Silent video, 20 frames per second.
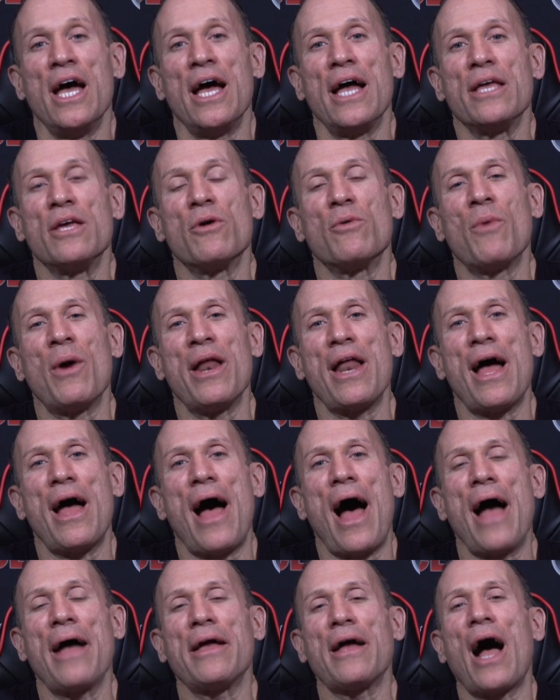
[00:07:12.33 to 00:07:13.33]
You what?
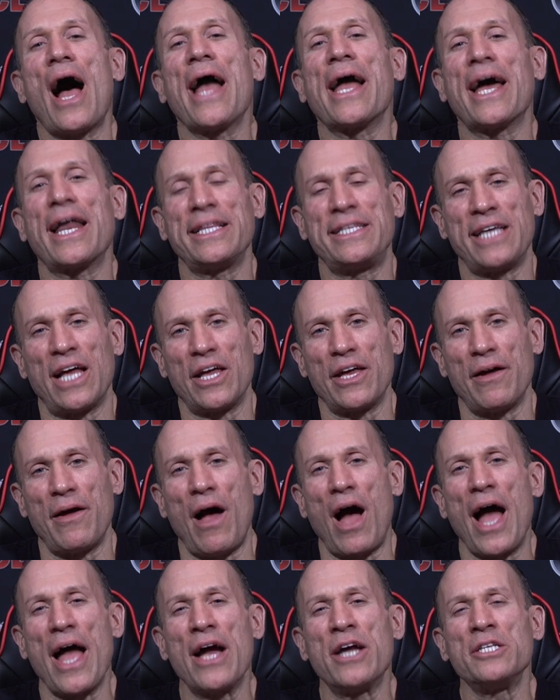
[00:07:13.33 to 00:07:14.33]
I, I got to tell you,
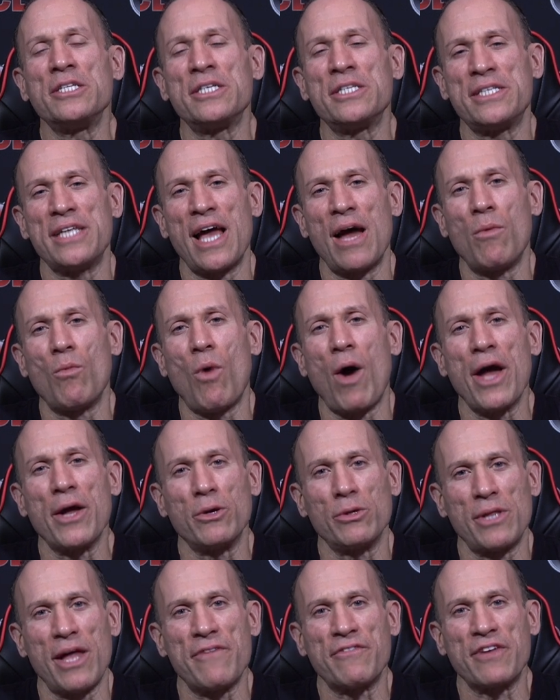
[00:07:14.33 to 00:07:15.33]
I understand why you
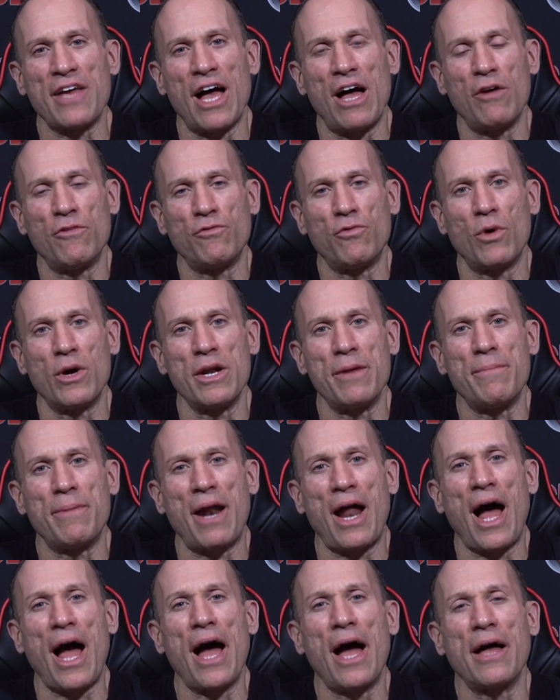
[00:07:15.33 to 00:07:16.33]
left California, but
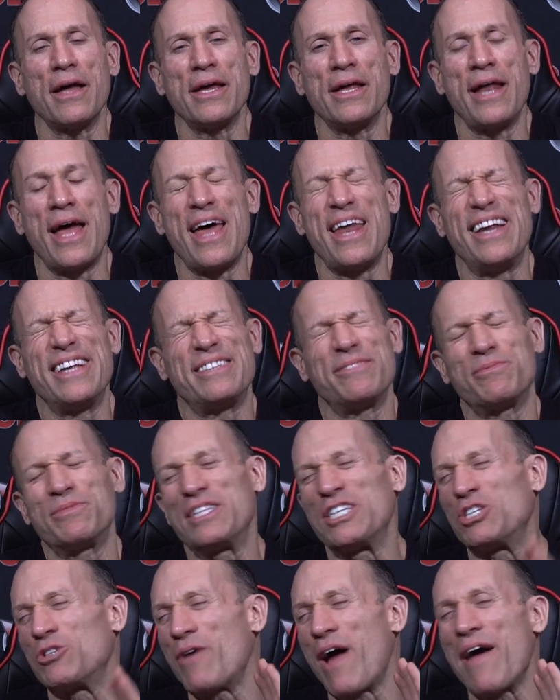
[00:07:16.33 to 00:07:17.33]
I, and, and it's the
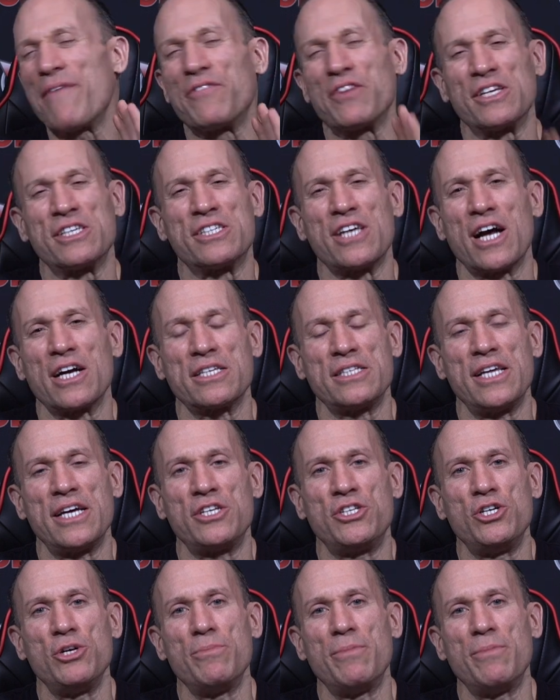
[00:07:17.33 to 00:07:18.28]
traffic sucks there too.